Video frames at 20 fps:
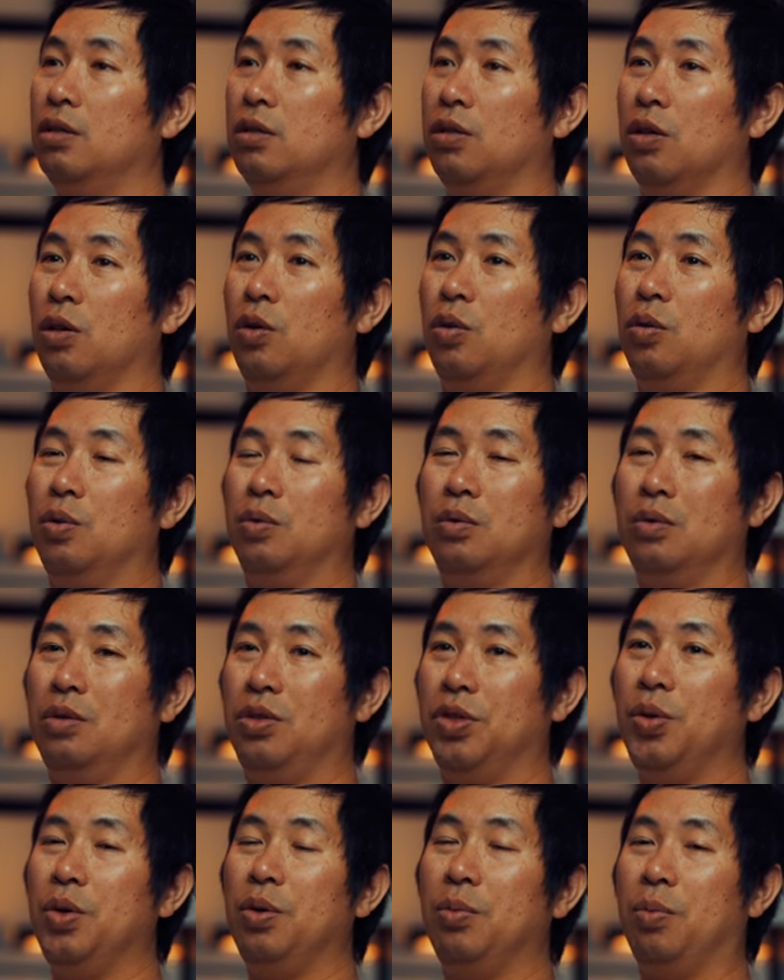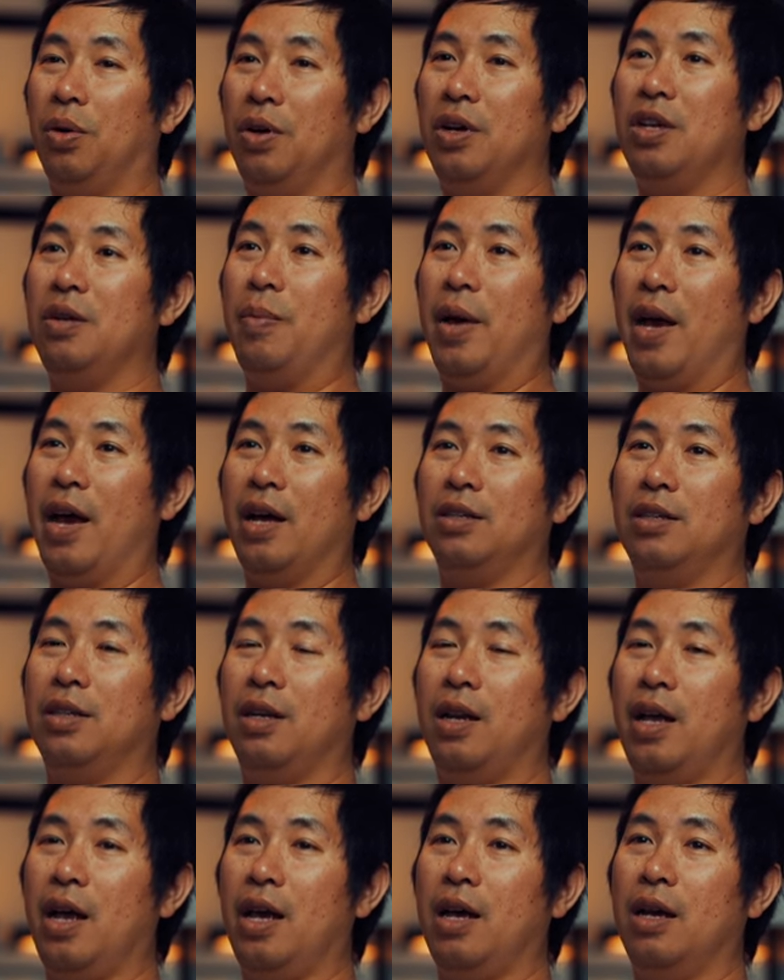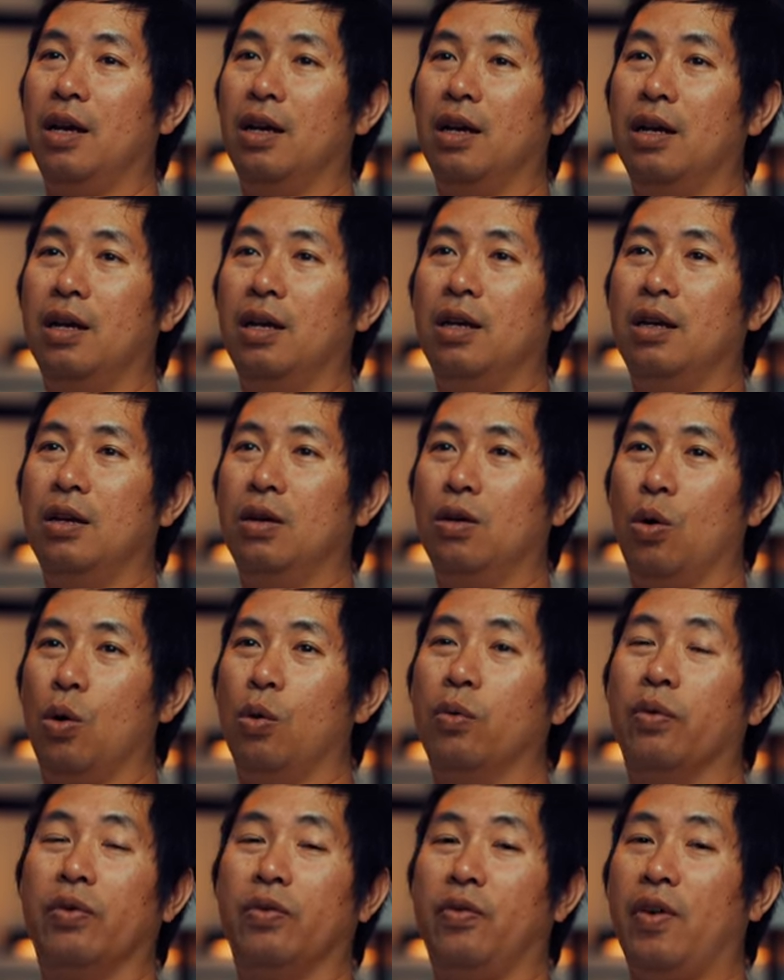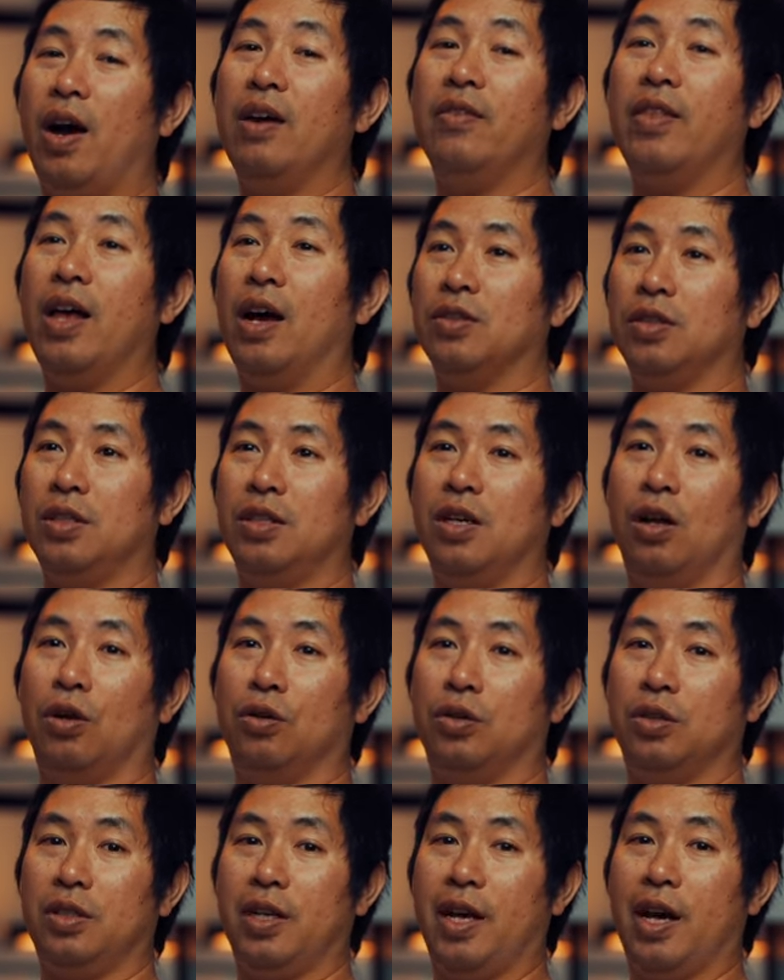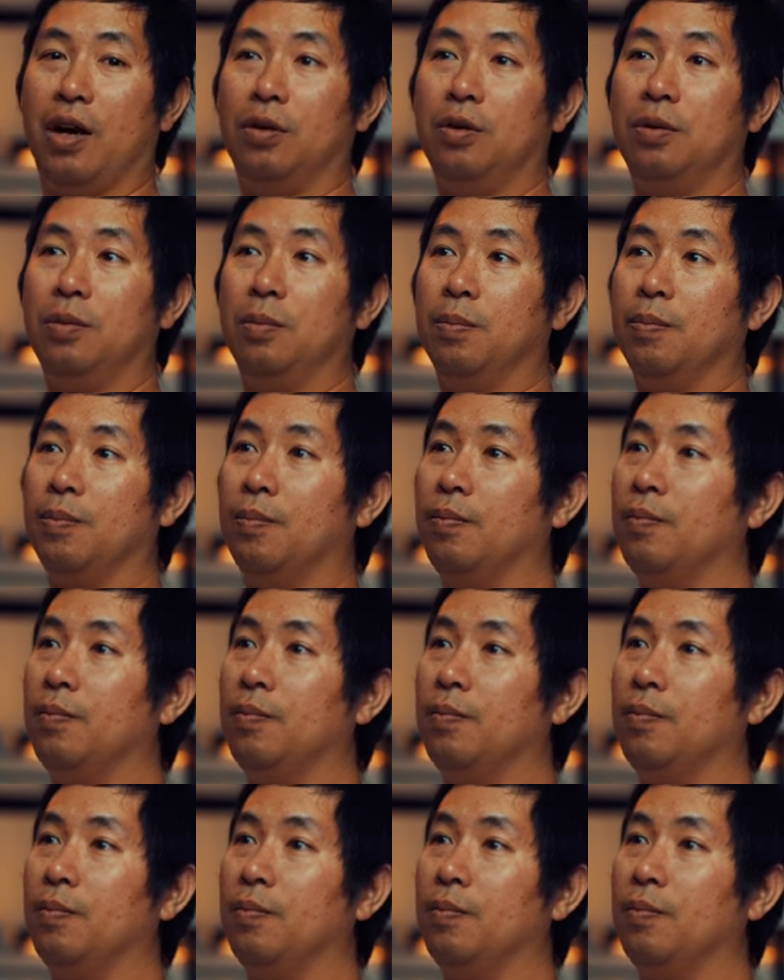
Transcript: So doing pretty bad today, over five thousand dollars down.